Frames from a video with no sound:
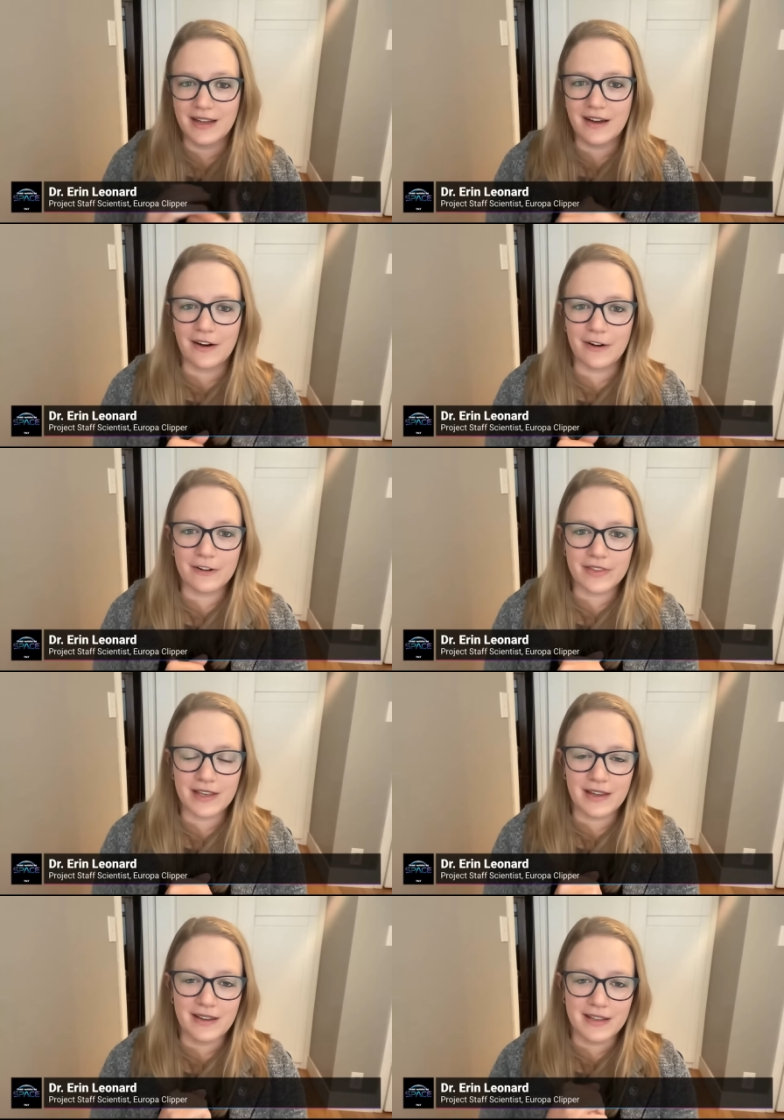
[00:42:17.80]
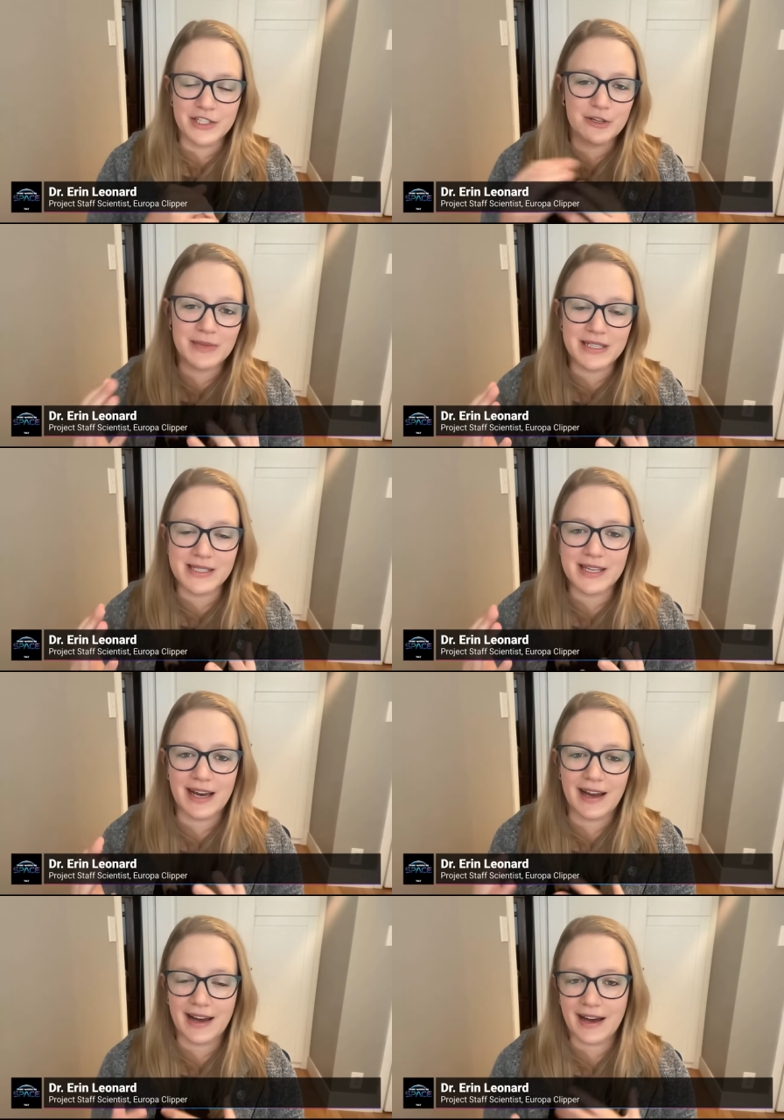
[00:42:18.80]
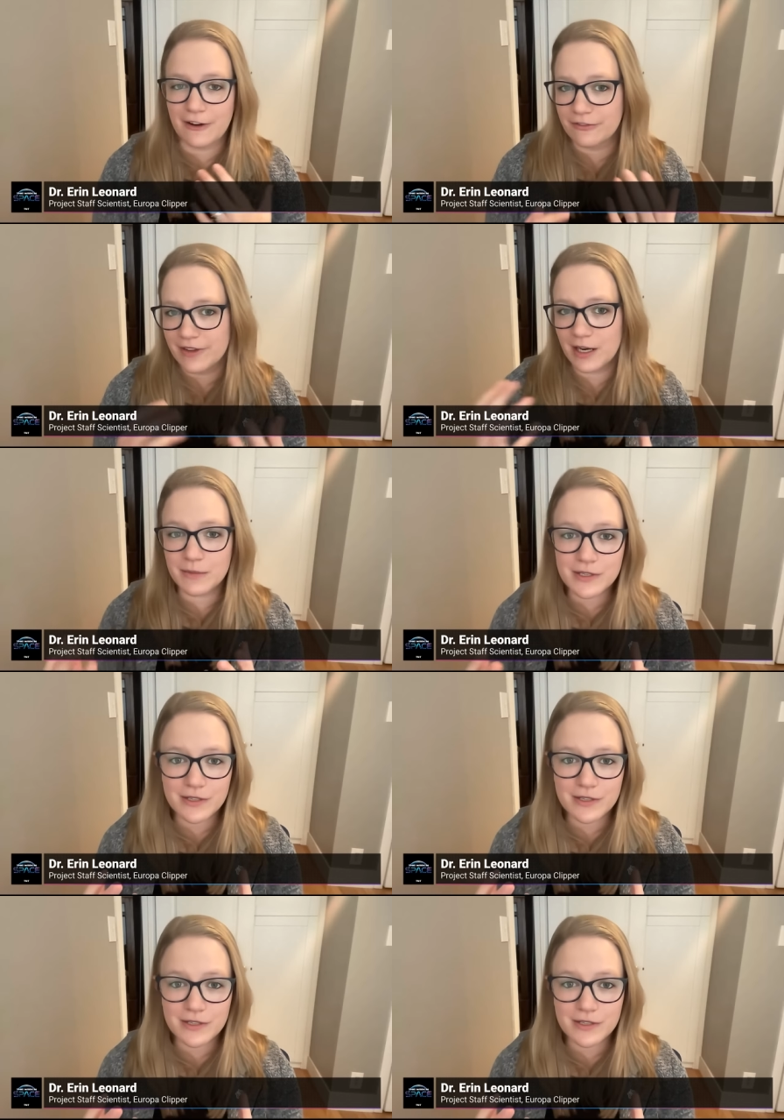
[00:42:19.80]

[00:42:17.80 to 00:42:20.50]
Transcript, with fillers: instruments that have cameras